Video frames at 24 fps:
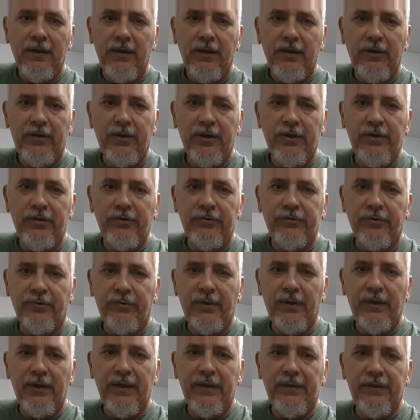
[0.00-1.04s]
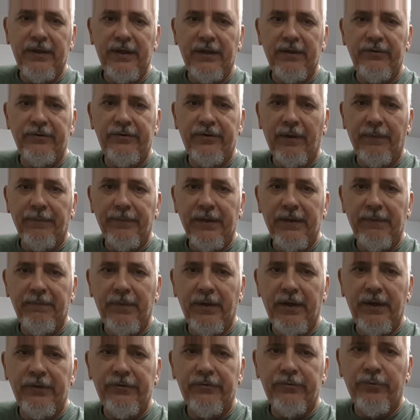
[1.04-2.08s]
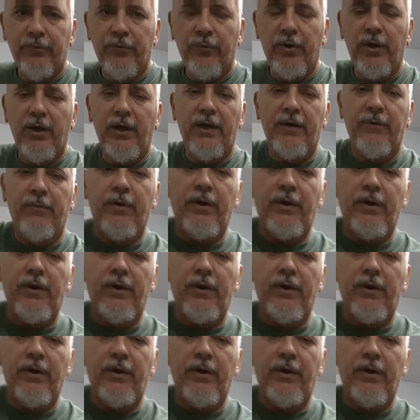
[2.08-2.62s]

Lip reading: You could use a really thin something, but it's really,